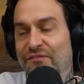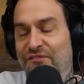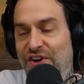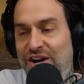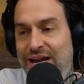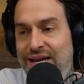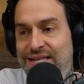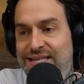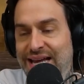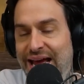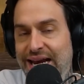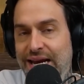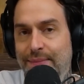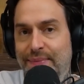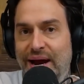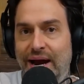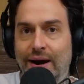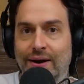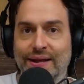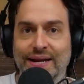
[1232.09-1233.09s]
fucking teddy
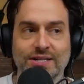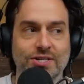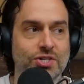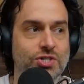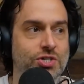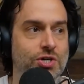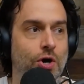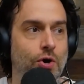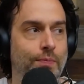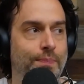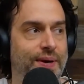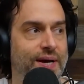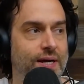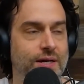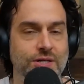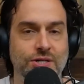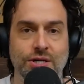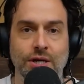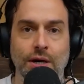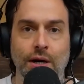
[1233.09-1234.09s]
bear. That's so
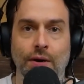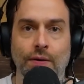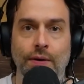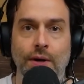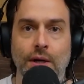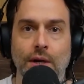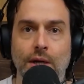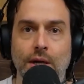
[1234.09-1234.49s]
bitch, you know?